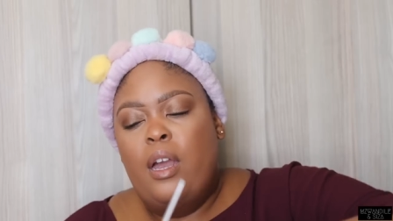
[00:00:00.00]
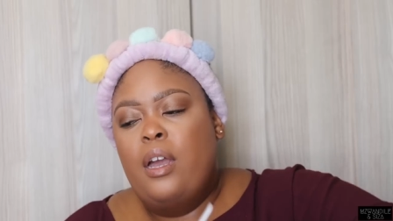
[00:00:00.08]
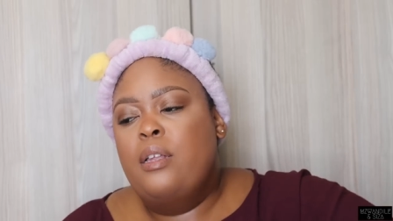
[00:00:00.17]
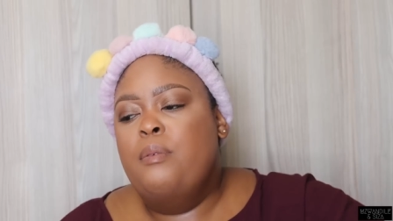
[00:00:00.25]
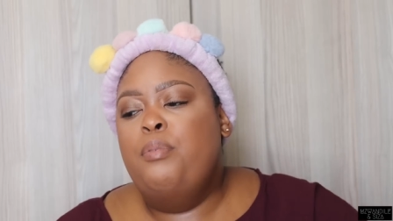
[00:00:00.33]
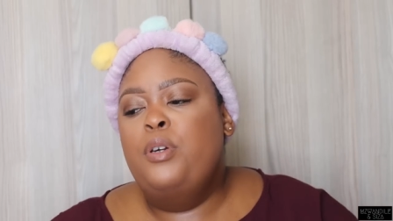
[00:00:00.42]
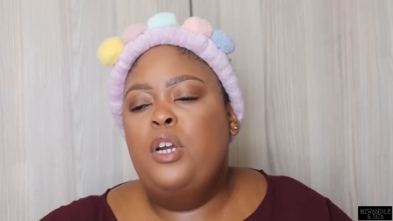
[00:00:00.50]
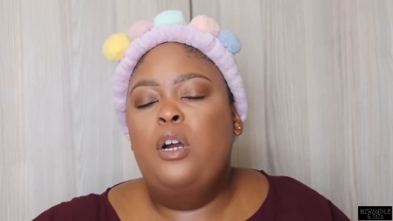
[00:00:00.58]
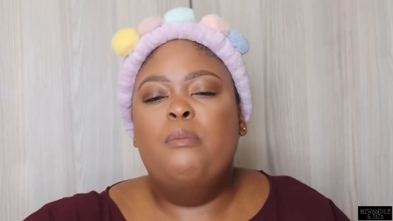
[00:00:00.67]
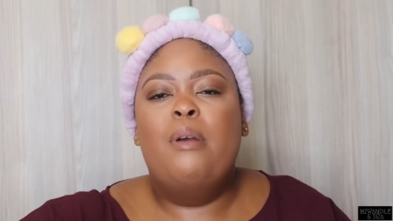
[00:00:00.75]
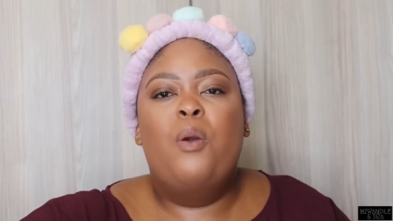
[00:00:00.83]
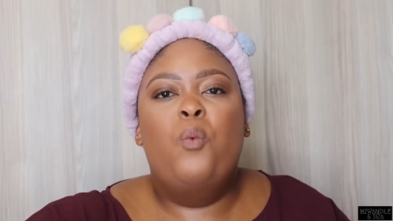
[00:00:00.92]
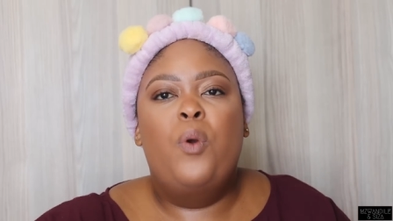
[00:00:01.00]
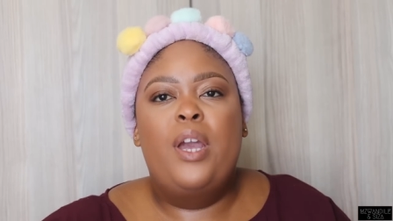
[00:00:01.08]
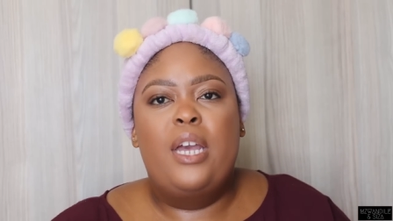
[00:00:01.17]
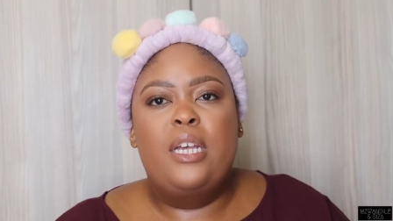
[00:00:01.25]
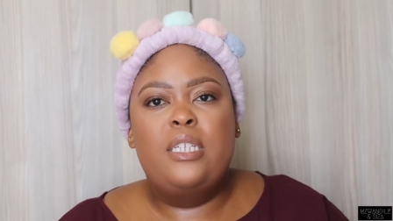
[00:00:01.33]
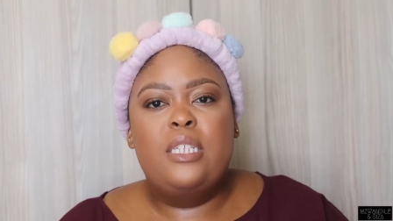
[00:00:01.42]
and putting on my
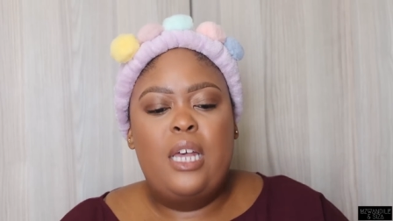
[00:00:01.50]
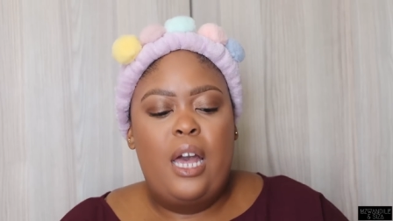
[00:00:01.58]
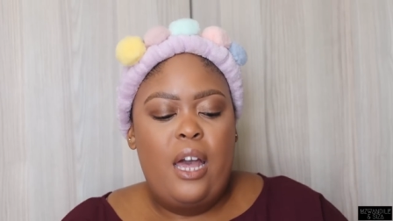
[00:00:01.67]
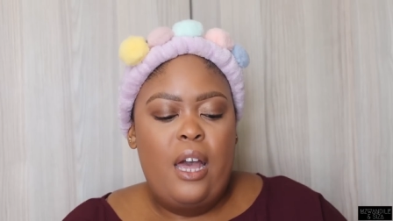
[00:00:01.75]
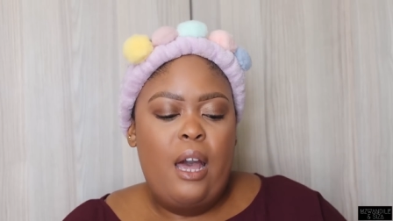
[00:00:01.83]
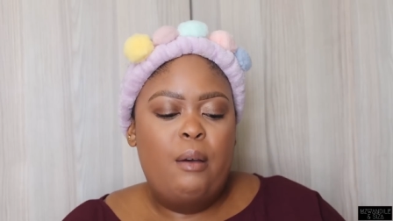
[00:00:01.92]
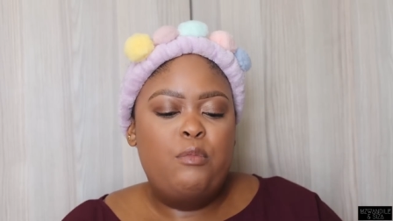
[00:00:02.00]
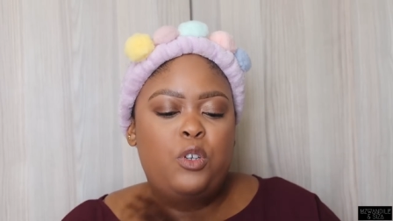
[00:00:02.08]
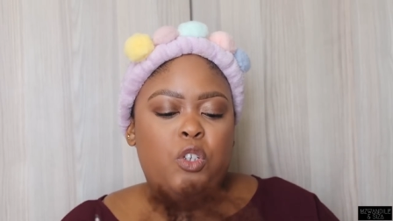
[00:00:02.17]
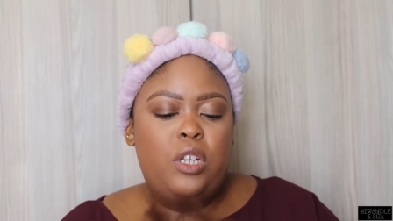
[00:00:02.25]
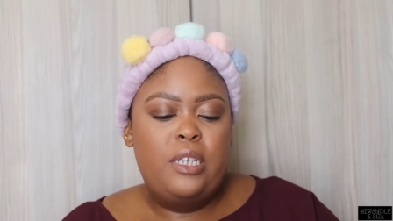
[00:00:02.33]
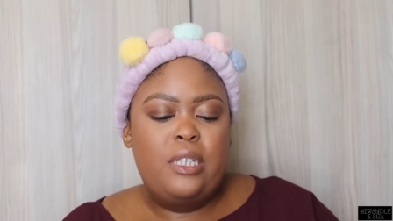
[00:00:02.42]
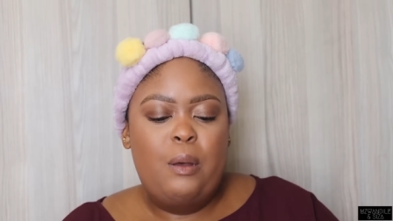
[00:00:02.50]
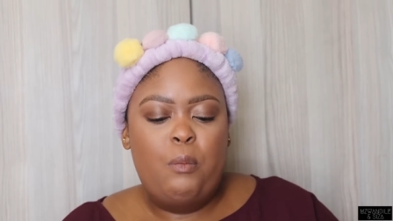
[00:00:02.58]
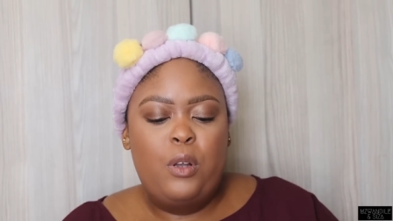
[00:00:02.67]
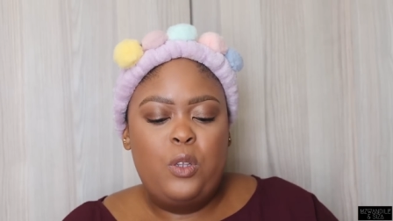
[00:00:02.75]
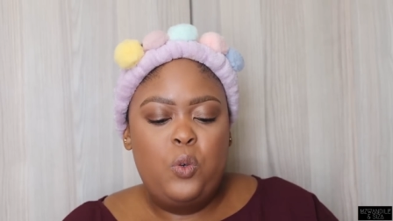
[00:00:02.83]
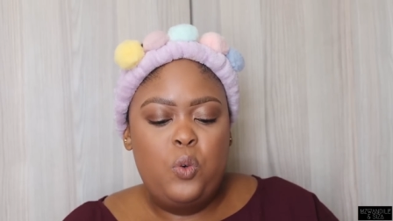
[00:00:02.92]
wigs I'm usually
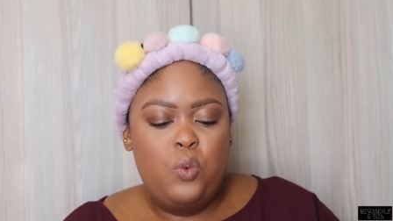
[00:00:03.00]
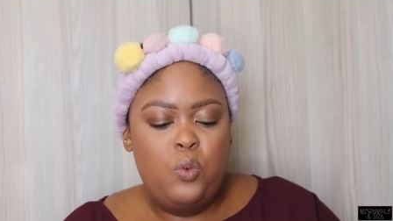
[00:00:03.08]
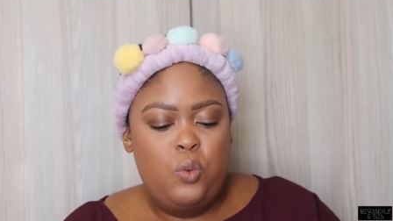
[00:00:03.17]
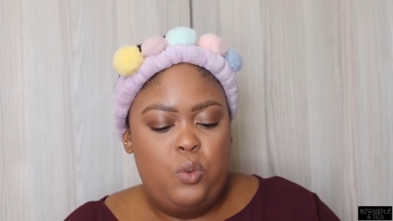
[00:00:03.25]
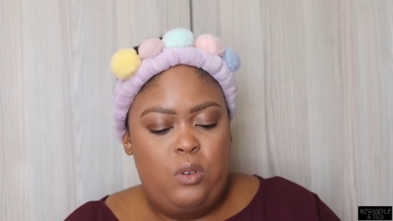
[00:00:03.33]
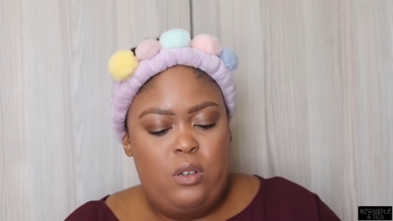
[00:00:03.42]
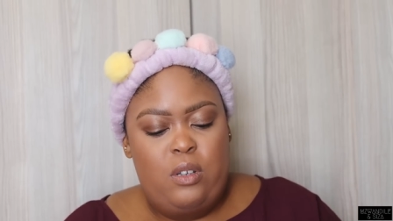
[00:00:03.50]
someone who